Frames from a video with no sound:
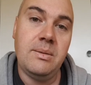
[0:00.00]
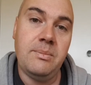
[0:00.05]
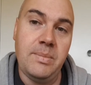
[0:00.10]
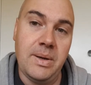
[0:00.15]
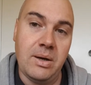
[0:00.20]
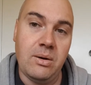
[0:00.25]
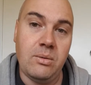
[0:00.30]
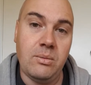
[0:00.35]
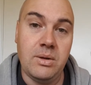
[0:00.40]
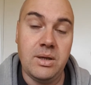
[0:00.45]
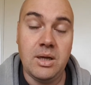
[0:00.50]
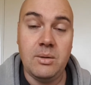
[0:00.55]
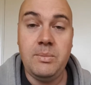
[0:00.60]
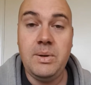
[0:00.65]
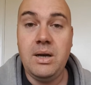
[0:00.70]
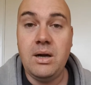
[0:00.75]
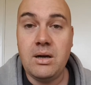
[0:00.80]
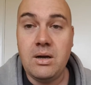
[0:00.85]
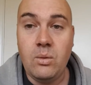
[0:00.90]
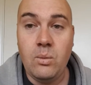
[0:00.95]
belt. You know, a
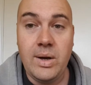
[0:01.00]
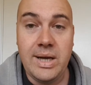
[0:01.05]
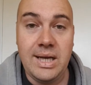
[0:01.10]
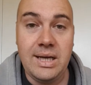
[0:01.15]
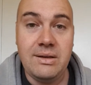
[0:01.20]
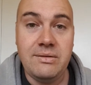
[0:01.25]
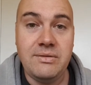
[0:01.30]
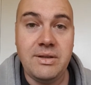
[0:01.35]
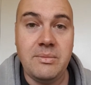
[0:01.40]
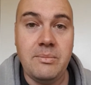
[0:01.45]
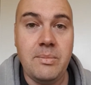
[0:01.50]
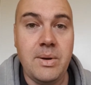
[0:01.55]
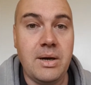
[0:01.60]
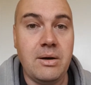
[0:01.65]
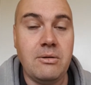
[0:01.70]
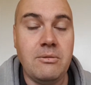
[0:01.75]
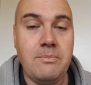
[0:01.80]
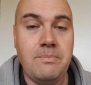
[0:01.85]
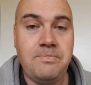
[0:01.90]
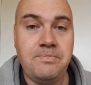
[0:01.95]
bit like a weightlifting
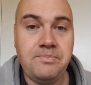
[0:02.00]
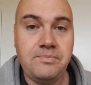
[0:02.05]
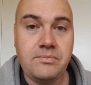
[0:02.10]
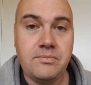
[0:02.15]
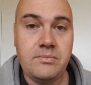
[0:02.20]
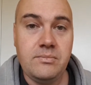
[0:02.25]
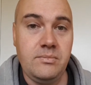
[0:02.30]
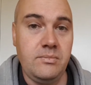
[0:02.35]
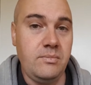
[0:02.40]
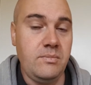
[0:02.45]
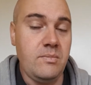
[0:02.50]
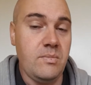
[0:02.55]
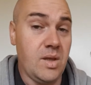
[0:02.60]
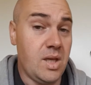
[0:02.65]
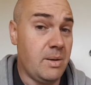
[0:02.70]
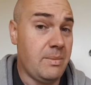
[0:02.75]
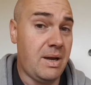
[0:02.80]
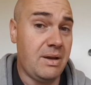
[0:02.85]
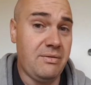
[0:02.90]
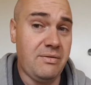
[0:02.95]
belt.
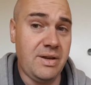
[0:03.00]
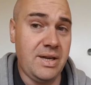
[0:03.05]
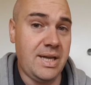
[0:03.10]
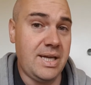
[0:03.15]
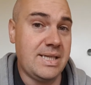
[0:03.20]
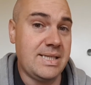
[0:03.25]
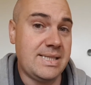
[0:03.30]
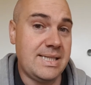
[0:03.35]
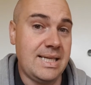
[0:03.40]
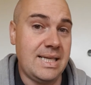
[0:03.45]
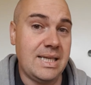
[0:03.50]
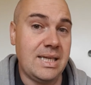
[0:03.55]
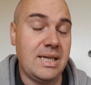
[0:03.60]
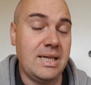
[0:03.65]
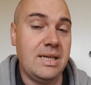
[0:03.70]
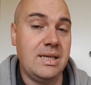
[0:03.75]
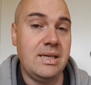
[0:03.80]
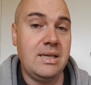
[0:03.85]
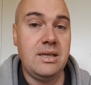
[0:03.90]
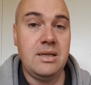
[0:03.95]
You may think it's silly,
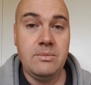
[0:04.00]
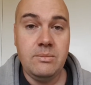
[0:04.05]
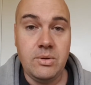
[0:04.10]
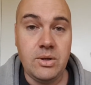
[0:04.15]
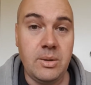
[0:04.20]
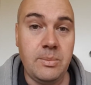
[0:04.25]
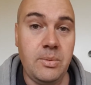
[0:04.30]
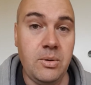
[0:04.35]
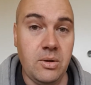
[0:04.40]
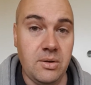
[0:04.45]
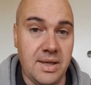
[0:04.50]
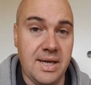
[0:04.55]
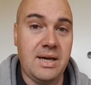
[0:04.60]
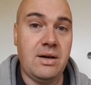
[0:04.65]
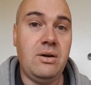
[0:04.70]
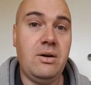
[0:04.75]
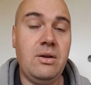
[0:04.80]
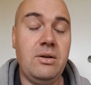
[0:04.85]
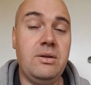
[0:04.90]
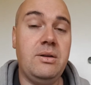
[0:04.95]
but you put that
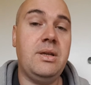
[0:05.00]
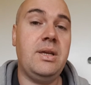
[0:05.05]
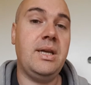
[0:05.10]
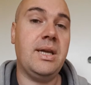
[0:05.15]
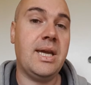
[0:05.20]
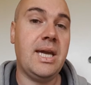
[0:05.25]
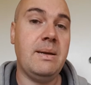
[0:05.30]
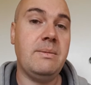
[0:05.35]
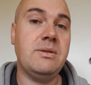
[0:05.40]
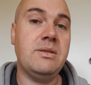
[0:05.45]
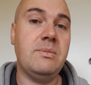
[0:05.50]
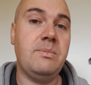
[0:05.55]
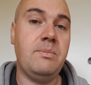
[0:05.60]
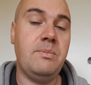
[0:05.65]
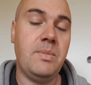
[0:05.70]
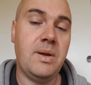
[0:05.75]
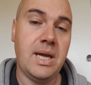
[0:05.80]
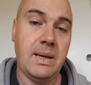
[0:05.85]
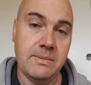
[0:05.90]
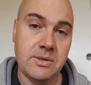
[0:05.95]
on, it keeps
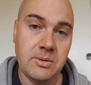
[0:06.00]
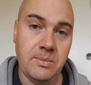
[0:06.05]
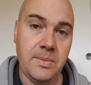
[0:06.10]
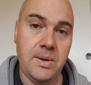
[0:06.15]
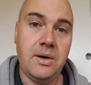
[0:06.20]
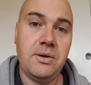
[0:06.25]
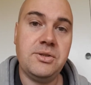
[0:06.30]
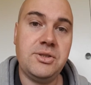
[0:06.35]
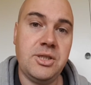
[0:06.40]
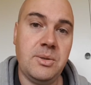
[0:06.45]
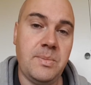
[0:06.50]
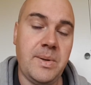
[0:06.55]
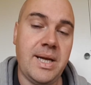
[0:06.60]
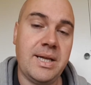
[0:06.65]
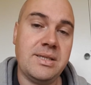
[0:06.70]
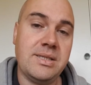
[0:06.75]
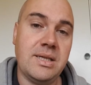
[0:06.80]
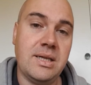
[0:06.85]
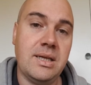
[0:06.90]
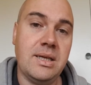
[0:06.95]
your posture
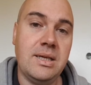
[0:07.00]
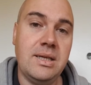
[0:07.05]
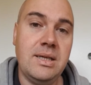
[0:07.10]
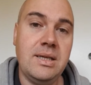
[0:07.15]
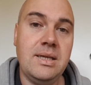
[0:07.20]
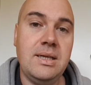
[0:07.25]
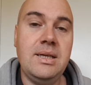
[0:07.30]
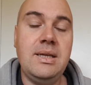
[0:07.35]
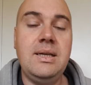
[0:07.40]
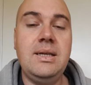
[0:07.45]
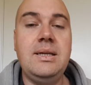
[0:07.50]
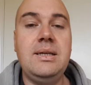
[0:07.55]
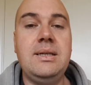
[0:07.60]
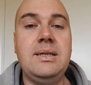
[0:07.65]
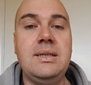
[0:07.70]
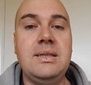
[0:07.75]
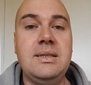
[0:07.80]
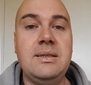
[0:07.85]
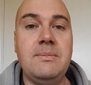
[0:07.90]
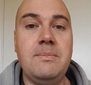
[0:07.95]
better.
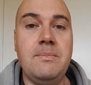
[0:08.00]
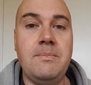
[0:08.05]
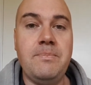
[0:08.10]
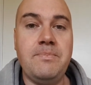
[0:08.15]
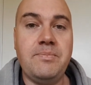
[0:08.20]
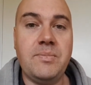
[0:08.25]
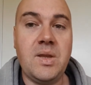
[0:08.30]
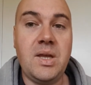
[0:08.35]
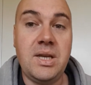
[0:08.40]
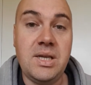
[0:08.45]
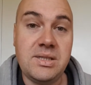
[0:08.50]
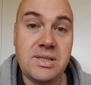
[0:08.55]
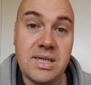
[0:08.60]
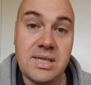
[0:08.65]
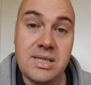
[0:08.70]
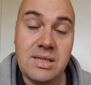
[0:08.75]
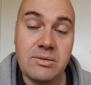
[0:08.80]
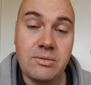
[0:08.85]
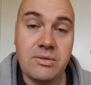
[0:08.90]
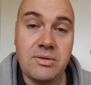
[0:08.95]
And it's
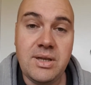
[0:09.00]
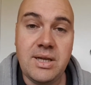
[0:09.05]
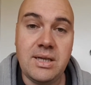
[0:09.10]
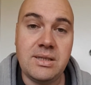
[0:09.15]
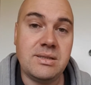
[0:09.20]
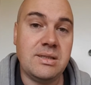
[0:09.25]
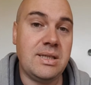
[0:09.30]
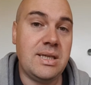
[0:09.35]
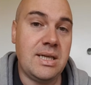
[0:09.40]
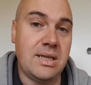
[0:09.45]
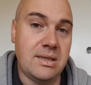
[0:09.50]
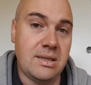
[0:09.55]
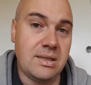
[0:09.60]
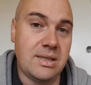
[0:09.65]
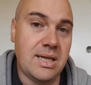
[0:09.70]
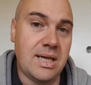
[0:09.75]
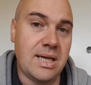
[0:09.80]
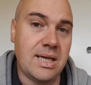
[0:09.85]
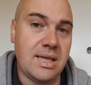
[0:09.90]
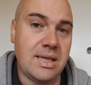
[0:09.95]
these little things. At the end of the
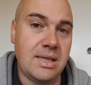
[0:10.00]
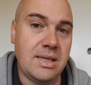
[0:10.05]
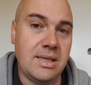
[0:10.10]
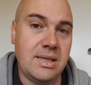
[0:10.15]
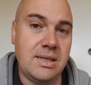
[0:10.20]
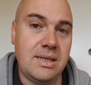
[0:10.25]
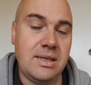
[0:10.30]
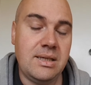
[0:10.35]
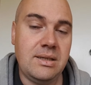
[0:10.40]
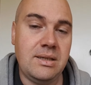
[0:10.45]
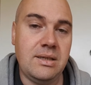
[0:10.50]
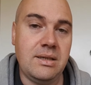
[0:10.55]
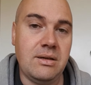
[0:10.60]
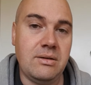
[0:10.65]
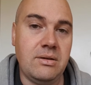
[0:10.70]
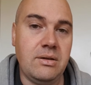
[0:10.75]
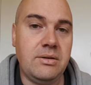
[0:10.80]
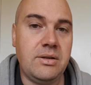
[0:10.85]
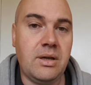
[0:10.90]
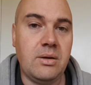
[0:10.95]
day, you know,
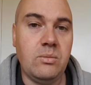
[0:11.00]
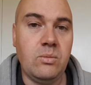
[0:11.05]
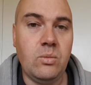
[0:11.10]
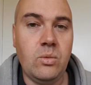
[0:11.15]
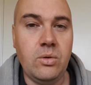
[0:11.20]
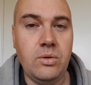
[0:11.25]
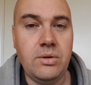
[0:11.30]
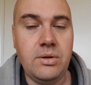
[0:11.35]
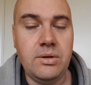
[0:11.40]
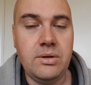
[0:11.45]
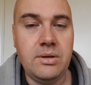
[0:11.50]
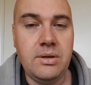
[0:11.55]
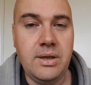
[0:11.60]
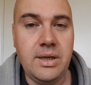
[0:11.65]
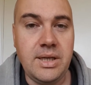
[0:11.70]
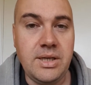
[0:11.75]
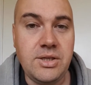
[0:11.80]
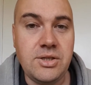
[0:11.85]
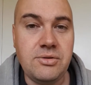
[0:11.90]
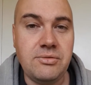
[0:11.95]
you don't want
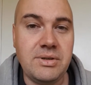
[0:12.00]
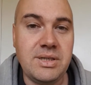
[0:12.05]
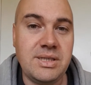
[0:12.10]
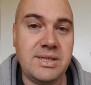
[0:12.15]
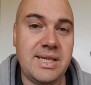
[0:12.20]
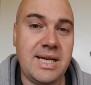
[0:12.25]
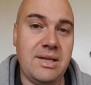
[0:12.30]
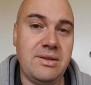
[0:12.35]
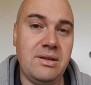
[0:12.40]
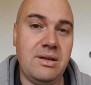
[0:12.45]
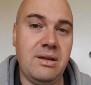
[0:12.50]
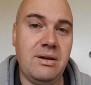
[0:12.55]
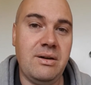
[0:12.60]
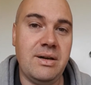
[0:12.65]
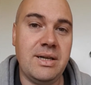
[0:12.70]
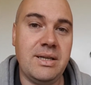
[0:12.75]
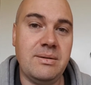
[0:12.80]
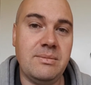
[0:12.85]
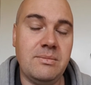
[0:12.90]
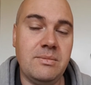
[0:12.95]
injuries down the
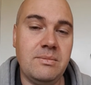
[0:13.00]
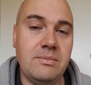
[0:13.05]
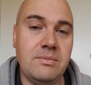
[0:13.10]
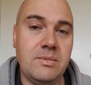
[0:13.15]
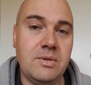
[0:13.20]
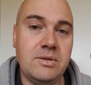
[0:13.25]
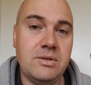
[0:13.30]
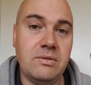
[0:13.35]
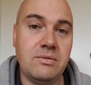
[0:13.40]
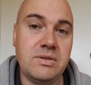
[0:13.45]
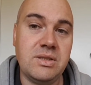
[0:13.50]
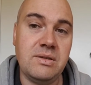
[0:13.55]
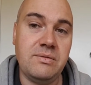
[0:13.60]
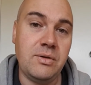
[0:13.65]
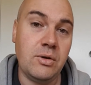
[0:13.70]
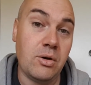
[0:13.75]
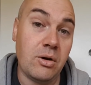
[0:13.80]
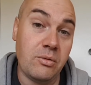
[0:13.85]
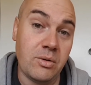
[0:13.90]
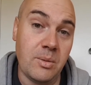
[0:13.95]
line, because obviously if
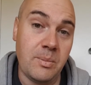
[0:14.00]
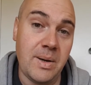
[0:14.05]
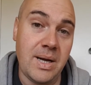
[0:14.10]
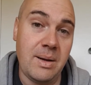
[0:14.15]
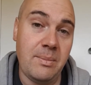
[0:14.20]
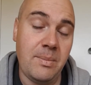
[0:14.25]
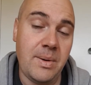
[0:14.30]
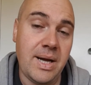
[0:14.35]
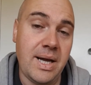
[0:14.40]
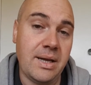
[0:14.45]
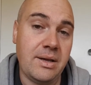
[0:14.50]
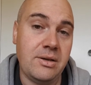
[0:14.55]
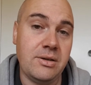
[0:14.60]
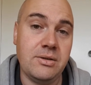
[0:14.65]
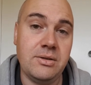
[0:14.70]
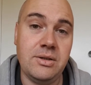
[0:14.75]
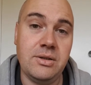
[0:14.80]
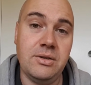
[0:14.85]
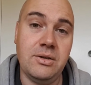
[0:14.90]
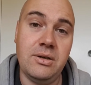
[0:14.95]
you're off with a bad back,
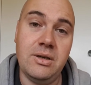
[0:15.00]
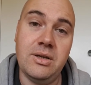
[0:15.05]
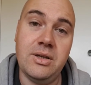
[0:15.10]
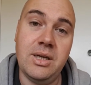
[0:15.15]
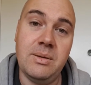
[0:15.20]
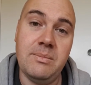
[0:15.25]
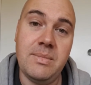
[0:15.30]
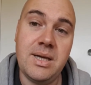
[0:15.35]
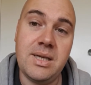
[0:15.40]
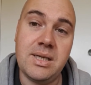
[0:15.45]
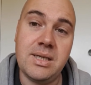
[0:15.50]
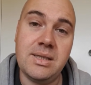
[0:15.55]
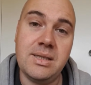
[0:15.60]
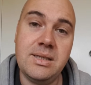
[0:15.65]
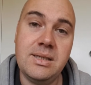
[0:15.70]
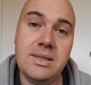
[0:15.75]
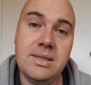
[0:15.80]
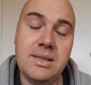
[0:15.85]
you're not earning money.